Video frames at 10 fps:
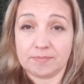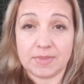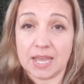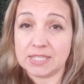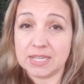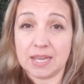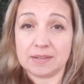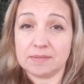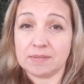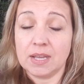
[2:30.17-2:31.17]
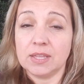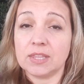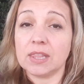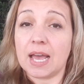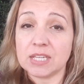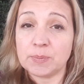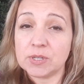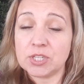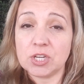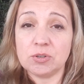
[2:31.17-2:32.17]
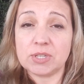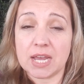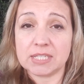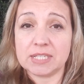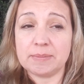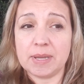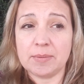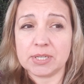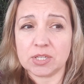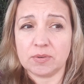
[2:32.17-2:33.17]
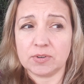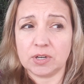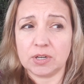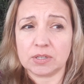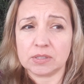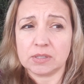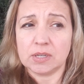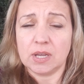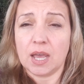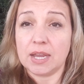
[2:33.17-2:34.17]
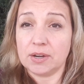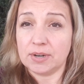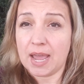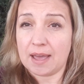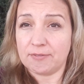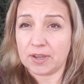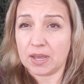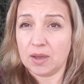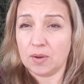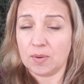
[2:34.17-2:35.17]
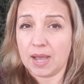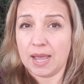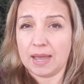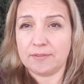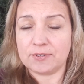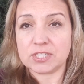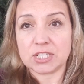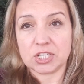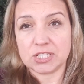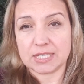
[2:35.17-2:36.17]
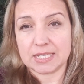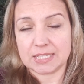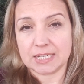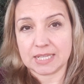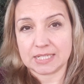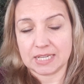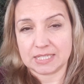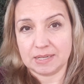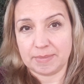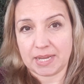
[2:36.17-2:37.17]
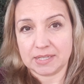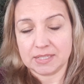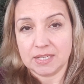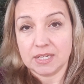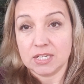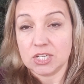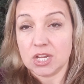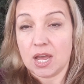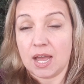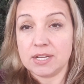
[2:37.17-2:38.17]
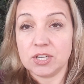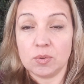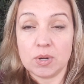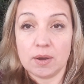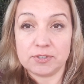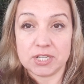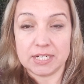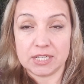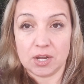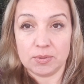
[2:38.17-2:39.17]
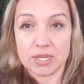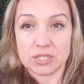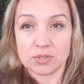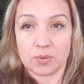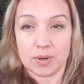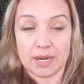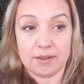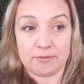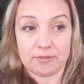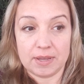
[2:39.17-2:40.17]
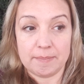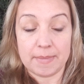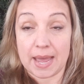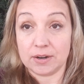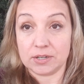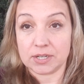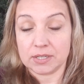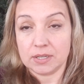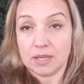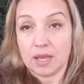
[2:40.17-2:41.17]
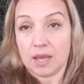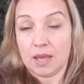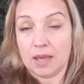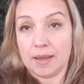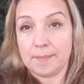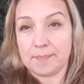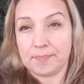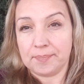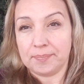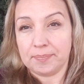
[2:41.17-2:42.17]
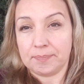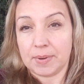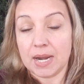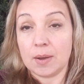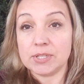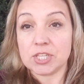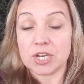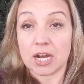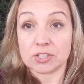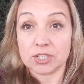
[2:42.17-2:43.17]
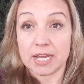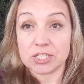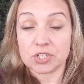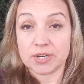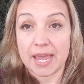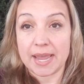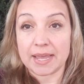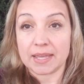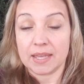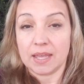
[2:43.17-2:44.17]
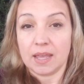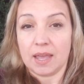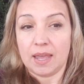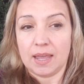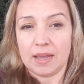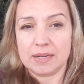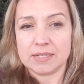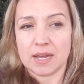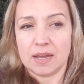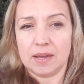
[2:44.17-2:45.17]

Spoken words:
That's it. The last person who tested me was over a year and a half ago. I had a physician's assistant that tested me. I don't know if she didn't know this or if it mattered, but I went to the doctor yesterday and